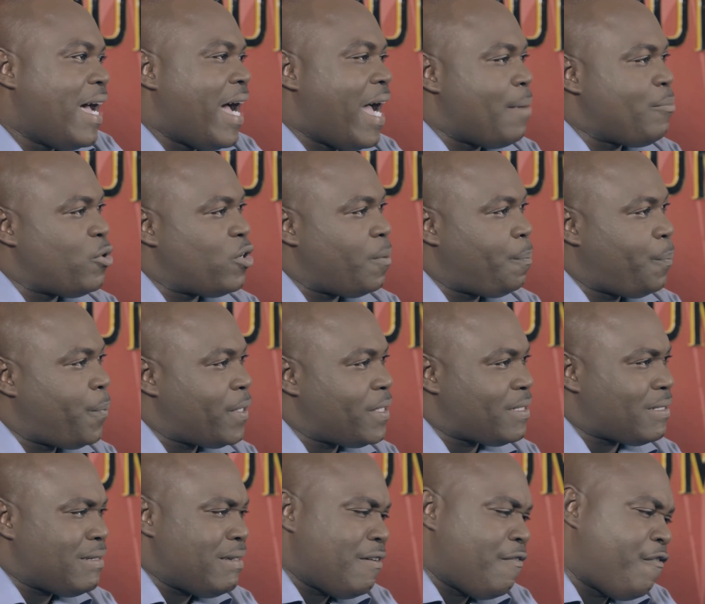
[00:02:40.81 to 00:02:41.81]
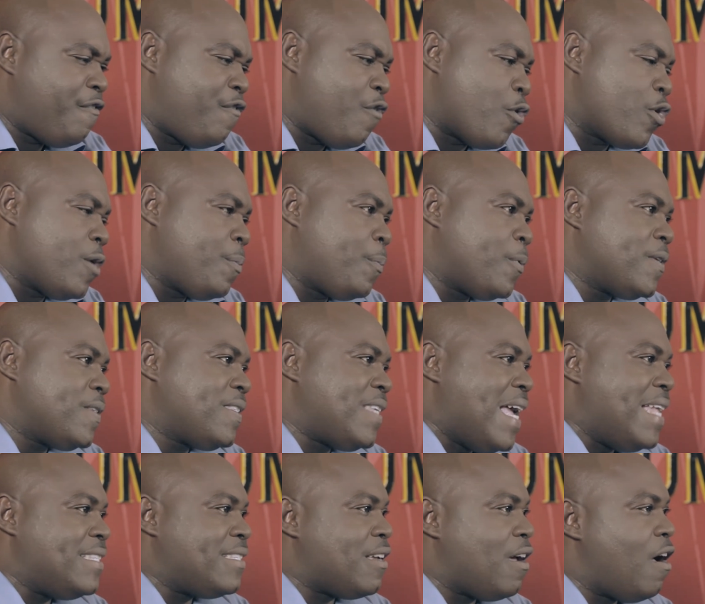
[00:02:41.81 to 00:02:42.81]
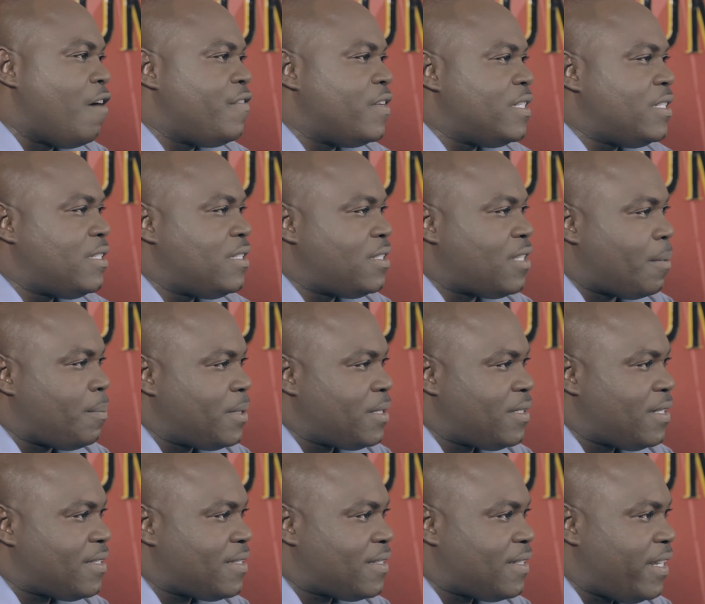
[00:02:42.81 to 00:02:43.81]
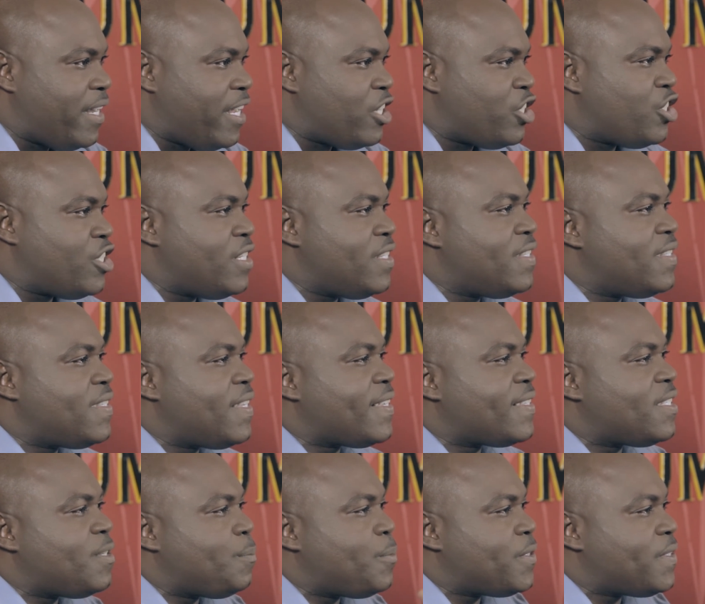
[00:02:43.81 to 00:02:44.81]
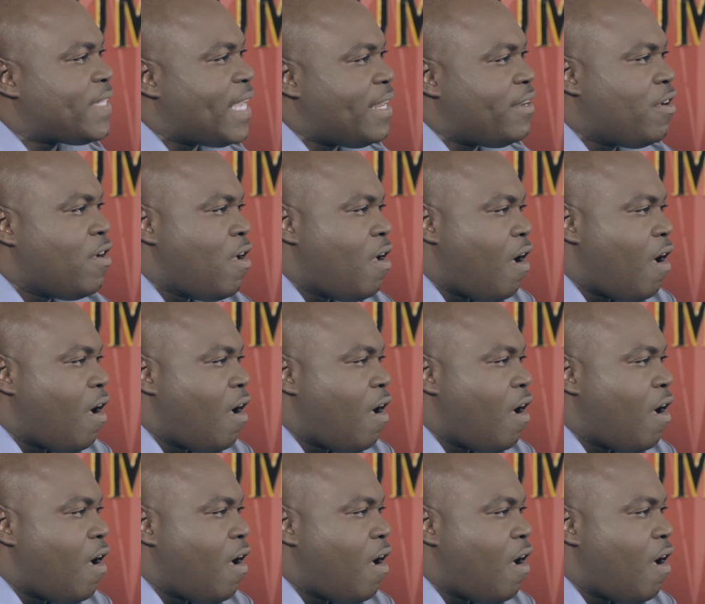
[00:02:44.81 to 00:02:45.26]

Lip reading: I'm gonna put 40% of a double distillation and 60%